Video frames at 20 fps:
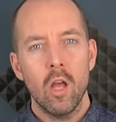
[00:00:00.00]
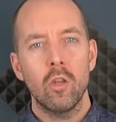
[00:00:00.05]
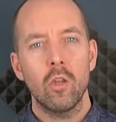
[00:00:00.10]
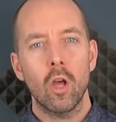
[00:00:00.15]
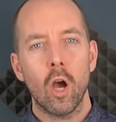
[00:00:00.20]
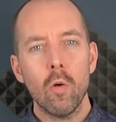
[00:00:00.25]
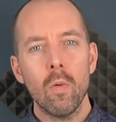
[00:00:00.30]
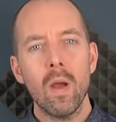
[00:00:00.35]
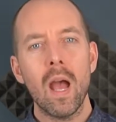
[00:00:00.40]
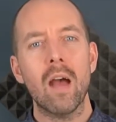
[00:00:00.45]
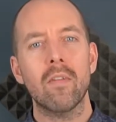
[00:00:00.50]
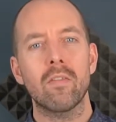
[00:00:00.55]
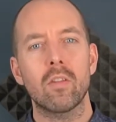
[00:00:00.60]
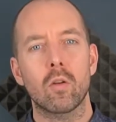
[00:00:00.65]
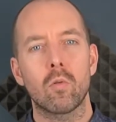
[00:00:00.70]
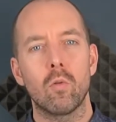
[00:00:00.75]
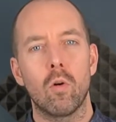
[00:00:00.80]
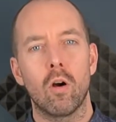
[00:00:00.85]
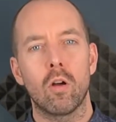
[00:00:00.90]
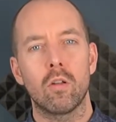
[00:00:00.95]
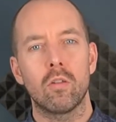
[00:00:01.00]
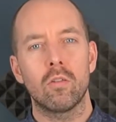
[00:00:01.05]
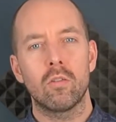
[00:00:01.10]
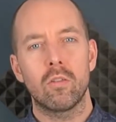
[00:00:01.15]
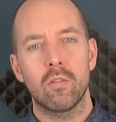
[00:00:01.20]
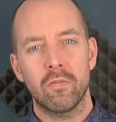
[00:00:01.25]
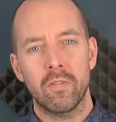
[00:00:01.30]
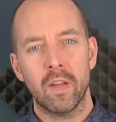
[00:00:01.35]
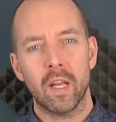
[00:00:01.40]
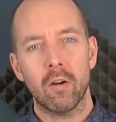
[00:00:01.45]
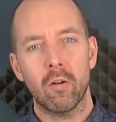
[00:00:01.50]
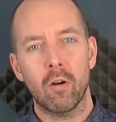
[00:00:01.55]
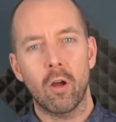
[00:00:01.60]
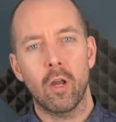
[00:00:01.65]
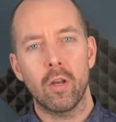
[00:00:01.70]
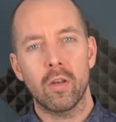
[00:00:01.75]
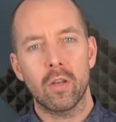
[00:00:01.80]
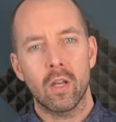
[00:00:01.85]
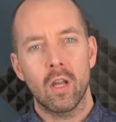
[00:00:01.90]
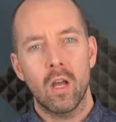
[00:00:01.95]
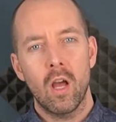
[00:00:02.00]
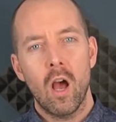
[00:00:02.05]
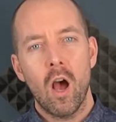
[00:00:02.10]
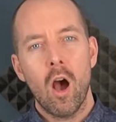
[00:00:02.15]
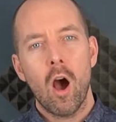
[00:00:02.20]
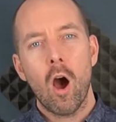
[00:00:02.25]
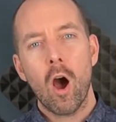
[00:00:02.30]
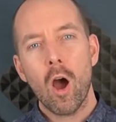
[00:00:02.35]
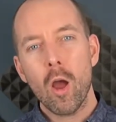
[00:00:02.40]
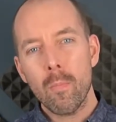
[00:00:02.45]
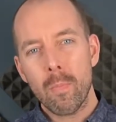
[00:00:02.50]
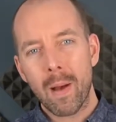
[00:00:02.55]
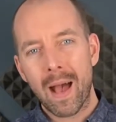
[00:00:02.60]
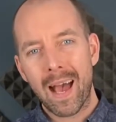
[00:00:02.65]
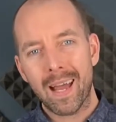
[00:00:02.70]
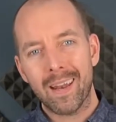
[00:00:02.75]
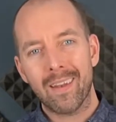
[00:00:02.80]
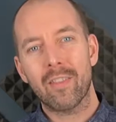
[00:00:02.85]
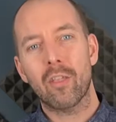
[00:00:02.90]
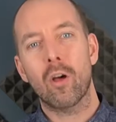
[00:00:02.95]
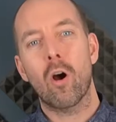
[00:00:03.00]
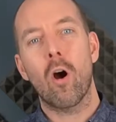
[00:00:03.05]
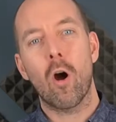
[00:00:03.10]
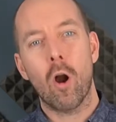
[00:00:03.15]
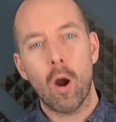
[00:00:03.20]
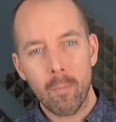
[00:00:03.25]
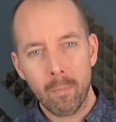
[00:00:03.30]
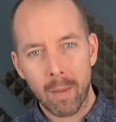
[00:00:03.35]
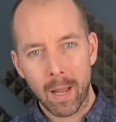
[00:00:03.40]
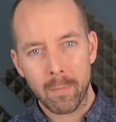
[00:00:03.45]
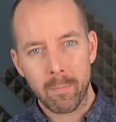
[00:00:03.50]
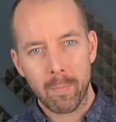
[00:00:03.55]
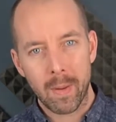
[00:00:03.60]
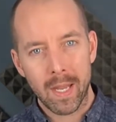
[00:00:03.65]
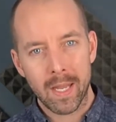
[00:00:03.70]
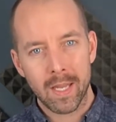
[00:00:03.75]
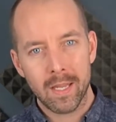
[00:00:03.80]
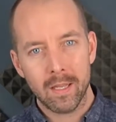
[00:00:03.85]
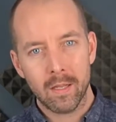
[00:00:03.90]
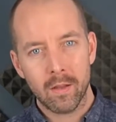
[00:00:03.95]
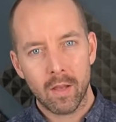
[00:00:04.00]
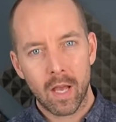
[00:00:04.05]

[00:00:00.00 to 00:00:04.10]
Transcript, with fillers: Now we have to go on to figure out how bad the harm might be